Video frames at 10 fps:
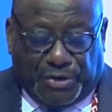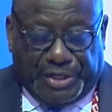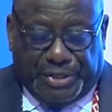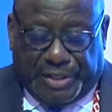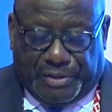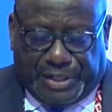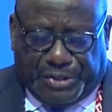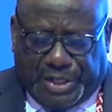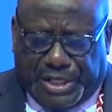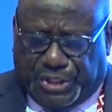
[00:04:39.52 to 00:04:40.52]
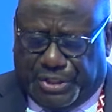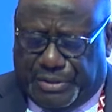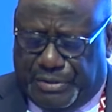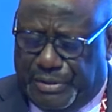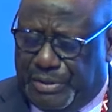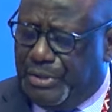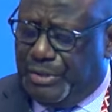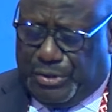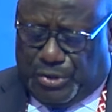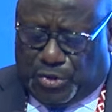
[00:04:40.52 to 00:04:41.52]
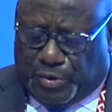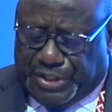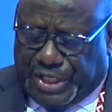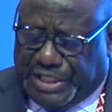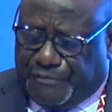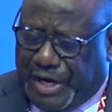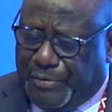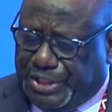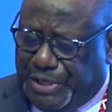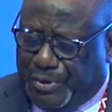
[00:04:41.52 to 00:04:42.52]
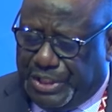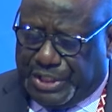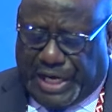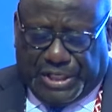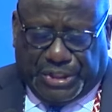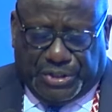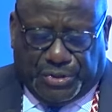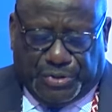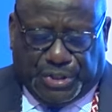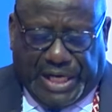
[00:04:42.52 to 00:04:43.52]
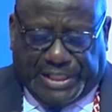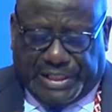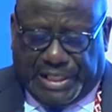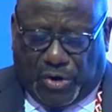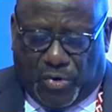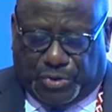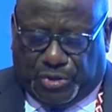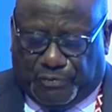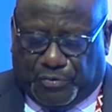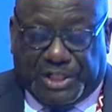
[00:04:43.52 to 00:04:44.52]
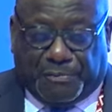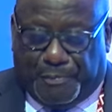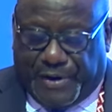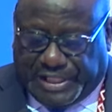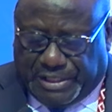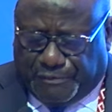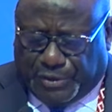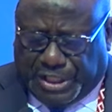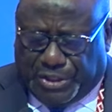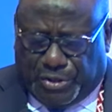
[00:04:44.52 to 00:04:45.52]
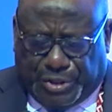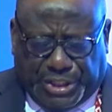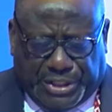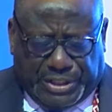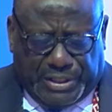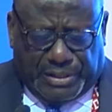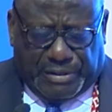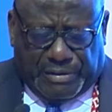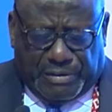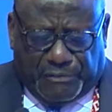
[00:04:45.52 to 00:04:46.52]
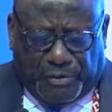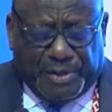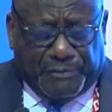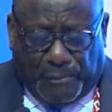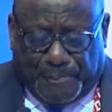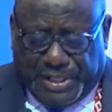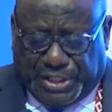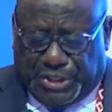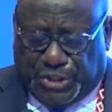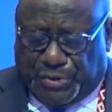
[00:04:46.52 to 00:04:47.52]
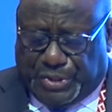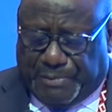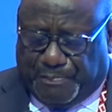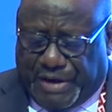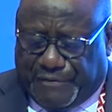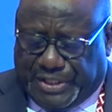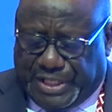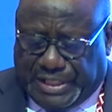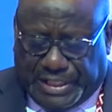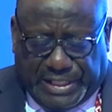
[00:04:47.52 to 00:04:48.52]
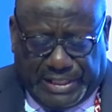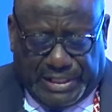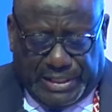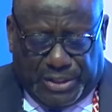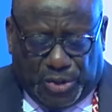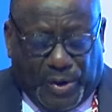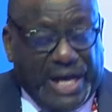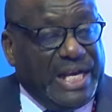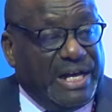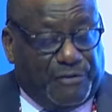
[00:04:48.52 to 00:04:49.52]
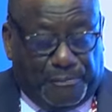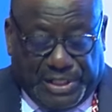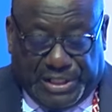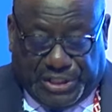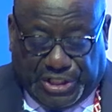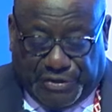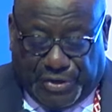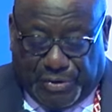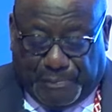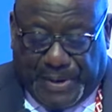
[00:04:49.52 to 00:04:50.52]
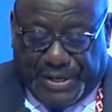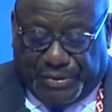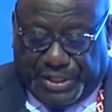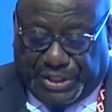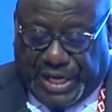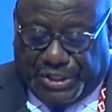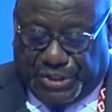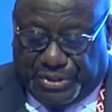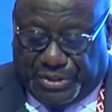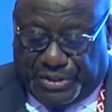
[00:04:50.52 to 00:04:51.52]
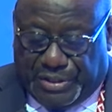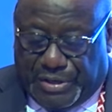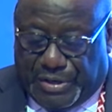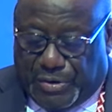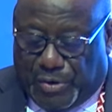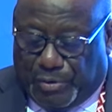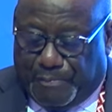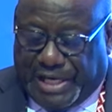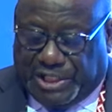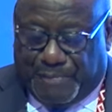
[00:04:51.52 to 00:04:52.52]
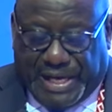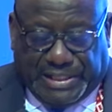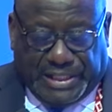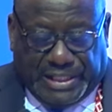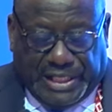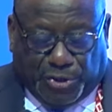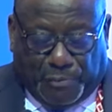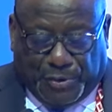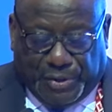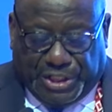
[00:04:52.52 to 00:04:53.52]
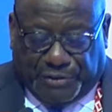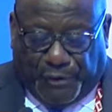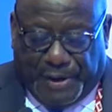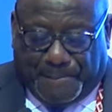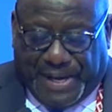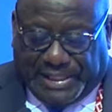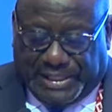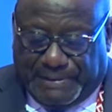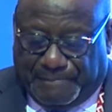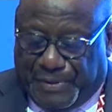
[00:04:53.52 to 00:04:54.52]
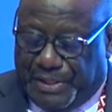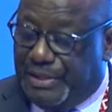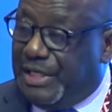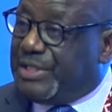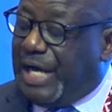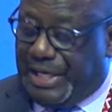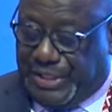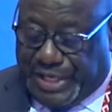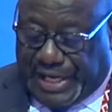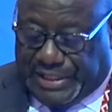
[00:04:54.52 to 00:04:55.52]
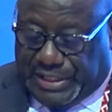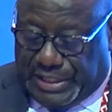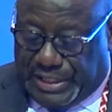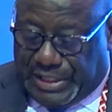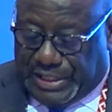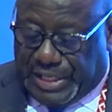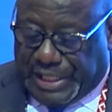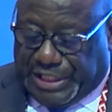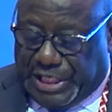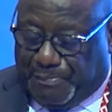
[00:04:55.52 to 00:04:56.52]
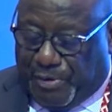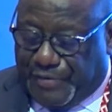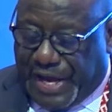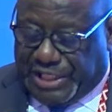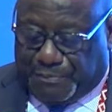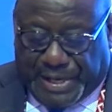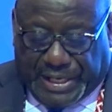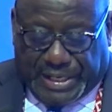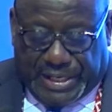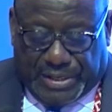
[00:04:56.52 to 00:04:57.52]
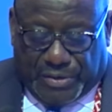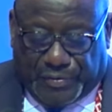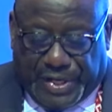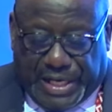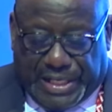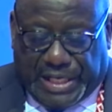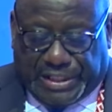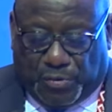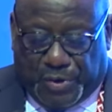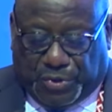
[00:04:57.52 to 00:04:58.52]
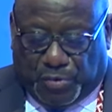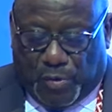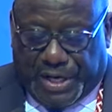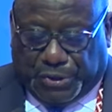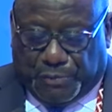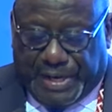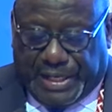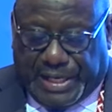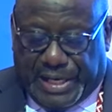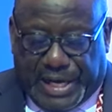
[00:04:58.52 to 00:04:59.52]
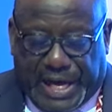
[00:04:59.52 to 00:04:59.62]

digital regu regulation to executive roundtable discussions on charting the course of transformative technologies, from development issues and private sector to high-level ministerial panel discussions on maximizing digital opportunities for impact, these are just the tip of the iceberg on the areas in which we want to make